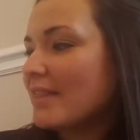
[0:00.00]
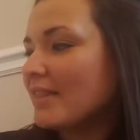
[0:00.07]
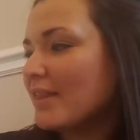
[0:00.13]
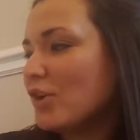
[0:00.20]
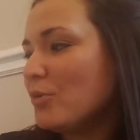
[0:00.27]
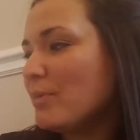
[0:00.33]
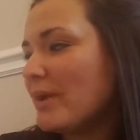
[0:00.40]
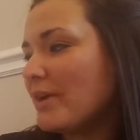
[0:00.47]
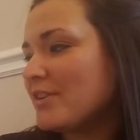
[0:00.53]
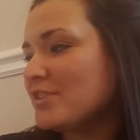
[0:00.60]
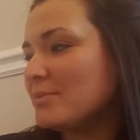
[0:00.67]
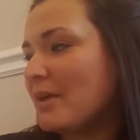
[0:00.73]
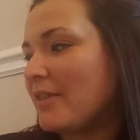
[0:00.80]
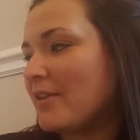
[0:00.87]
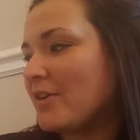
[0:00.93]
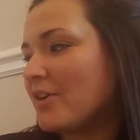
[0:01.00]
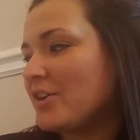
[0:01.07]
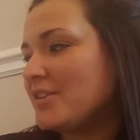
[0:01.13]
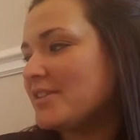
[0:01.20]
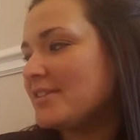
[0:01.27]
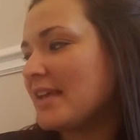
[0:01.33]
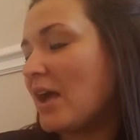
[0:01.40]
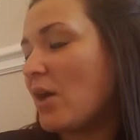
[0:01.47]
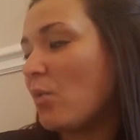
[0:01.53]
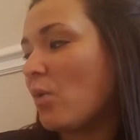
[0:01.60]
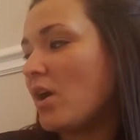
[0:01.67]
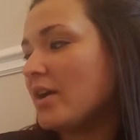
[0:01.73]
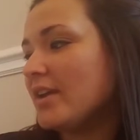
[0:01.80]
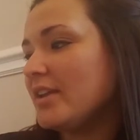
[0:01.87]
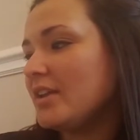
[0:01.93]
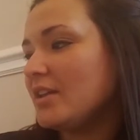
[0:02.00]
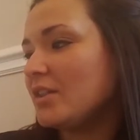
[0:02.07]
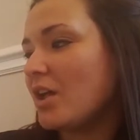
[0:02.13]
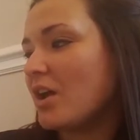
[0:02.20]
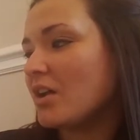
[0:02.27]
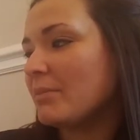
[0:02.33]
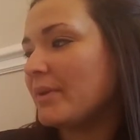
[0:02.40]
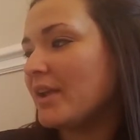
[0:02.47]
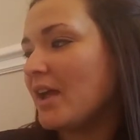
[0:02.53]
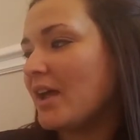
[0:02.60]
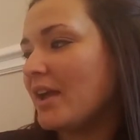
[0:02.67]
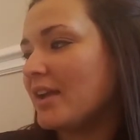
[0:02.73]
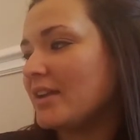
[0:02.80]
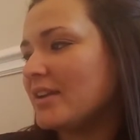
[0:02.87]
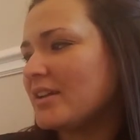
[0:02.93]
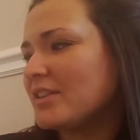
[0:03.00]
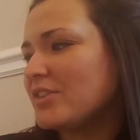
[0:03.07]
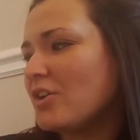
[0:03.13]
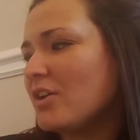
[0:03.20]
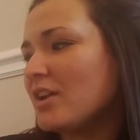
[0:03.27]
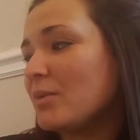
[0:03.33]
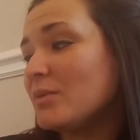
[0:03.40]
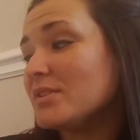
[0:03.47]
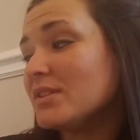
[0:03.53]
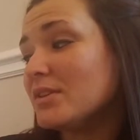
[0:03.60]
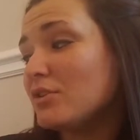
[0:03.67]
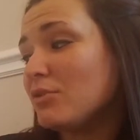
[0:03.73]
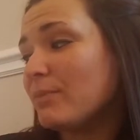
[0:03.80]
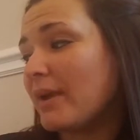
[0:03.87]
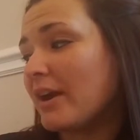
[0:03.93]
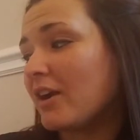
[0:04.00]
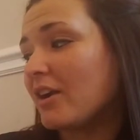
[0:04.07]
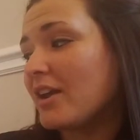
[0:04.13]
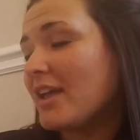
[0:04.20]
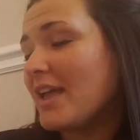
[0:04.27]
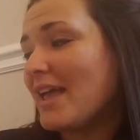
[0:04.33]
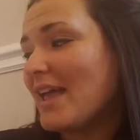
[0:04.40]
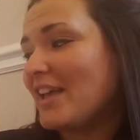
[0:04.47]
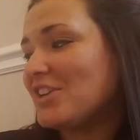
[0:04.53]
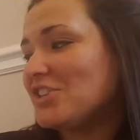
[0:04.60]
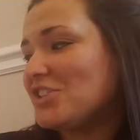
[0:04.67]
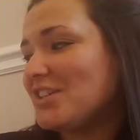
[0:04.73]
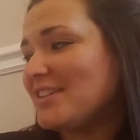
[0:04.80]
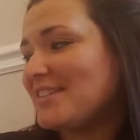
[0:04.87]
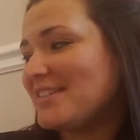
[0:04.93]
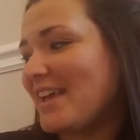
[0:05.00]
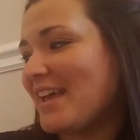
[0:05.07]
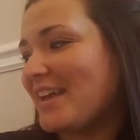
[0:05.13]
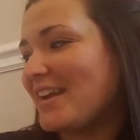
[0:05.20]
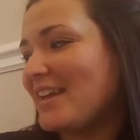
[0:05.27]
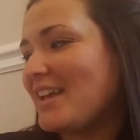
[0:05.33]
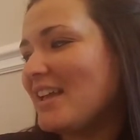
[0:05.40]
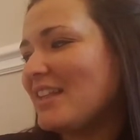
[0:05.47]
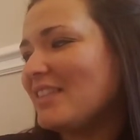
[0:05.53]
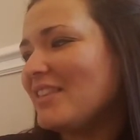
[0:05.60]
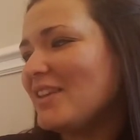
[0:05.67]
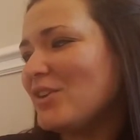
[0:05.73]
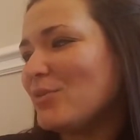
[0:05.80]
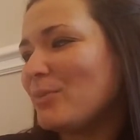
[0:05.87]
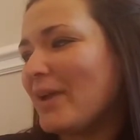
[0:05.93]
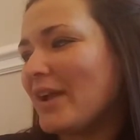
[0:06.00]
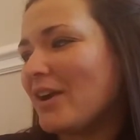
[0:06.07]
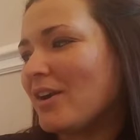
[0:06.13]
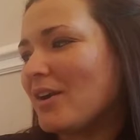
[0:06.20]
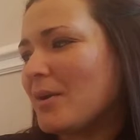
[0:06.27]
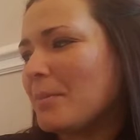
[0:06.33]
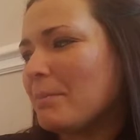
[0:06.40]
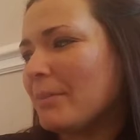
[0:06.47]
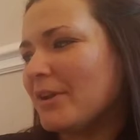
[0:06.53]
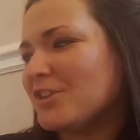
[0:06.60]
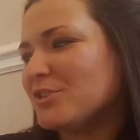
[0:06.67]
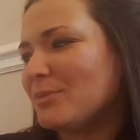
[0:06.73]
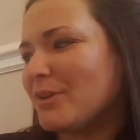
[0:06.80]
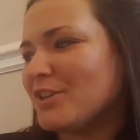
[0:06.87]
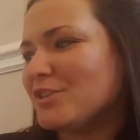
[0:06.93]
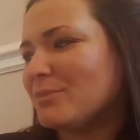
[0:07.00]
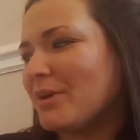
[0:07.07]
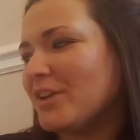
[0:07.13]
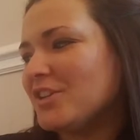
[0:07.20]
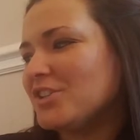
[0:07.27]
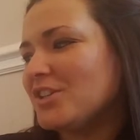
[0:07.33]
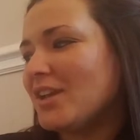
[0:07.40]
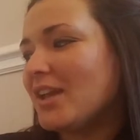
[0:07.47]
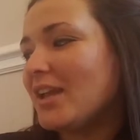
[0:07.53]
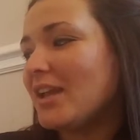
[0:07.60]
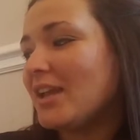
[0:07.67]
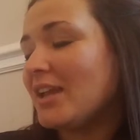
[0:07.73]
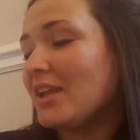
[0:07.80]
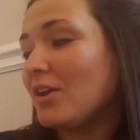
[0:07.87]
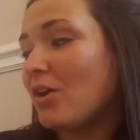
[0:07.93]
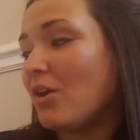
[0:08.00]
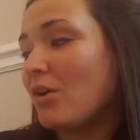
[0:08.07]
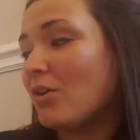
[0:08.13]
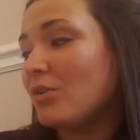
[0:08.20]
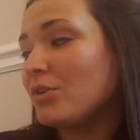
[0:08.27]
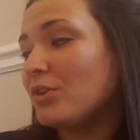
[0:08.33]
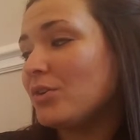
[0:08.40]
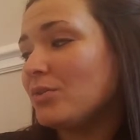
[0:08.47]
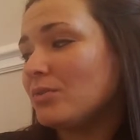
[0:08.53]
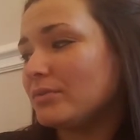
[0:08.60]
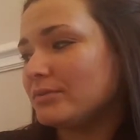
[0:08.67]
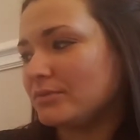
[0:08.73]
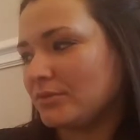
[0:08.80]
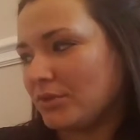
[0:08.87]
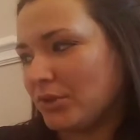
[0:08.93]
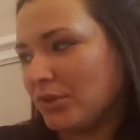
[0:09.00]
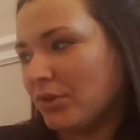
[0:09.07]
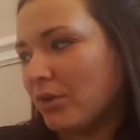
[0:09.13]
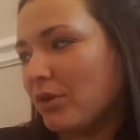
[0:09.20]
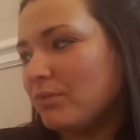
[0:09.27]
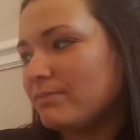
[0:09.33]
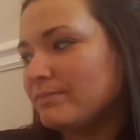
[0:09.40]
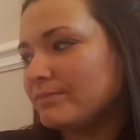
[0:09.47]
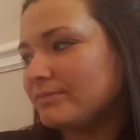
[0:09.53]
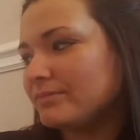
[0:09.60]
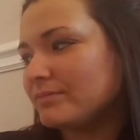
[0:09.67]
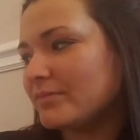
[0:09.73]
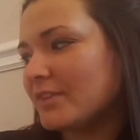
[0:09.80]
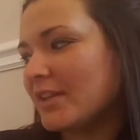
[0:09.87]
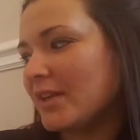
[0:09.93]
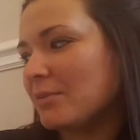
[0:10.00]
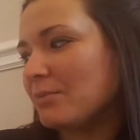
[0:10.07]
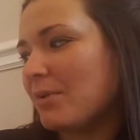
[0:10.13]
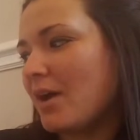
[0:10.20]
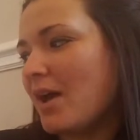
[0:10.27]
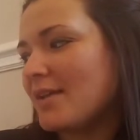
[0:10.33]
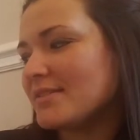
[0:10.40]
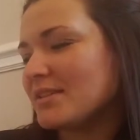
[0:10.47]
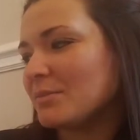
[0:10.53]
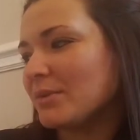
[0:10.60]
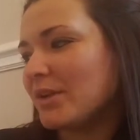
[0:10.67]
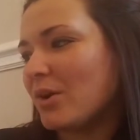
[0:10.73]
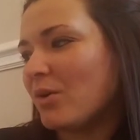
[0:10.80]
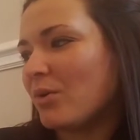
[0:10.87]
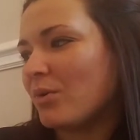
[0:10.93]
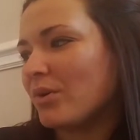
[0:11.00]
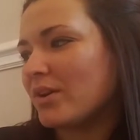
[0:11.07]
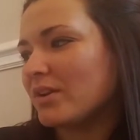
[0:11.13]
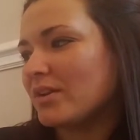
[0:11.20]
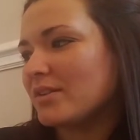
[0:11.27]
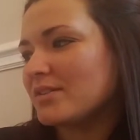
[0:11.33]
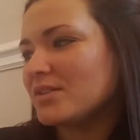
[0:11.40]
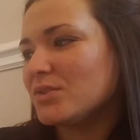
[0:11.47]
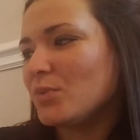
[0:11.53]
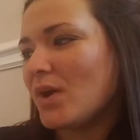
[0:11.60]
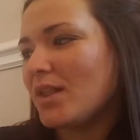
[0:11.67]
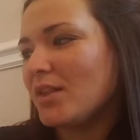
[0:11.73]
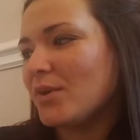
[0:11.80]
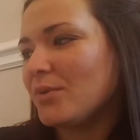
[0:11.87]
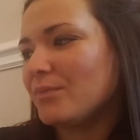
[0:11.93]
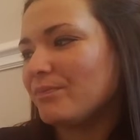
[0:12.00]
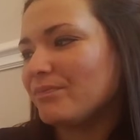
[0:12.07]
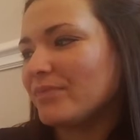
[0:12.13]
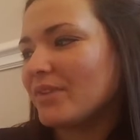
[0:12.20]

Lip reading: Little Bear's mother heard Sal walking along behind and thought it was Little Bear, and she said, "Little Bear, munch, munch, munch, eat all you, gulp, can possibly hold. Swallow."